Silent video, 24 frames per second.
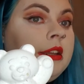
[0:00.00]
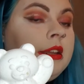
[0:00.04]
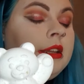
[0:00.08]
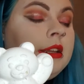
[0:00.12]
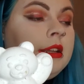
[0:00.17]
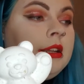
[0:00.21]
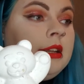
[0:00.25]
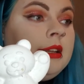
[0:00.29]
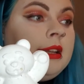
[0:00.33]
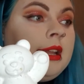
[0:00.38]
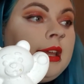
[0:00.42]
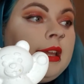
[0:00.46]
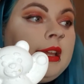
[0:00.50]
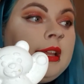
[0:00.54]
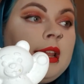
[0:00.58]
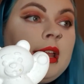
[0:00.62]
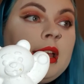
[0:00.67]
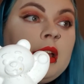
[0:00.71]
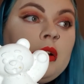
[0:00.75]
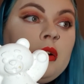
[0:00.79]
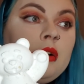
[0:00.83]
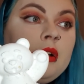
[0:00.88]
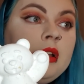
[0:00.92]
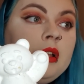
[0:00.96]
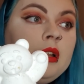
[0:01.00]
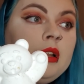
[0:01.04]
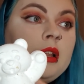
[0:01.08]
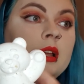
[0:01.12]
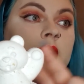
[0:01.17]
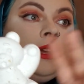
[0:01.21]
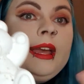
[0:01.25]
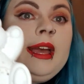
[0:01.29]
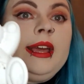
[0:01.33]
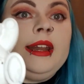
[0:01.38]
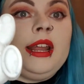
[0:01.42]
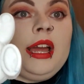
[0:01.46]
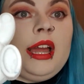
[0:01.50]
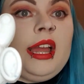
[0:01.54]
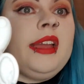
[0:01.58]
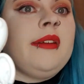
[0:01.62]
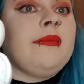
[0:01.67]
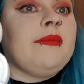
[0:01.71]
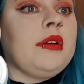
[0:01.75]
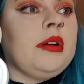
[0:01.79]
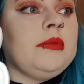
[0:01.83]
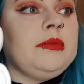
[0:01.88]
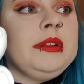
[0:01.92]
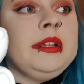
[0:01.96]
ylang ylang oil. Again, I have
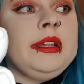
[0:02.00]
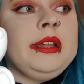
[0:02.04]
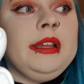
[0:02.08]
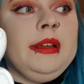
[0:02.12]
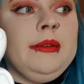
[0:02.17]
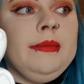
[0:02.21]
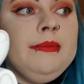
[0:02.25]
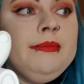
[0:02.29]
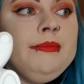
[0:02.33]
probably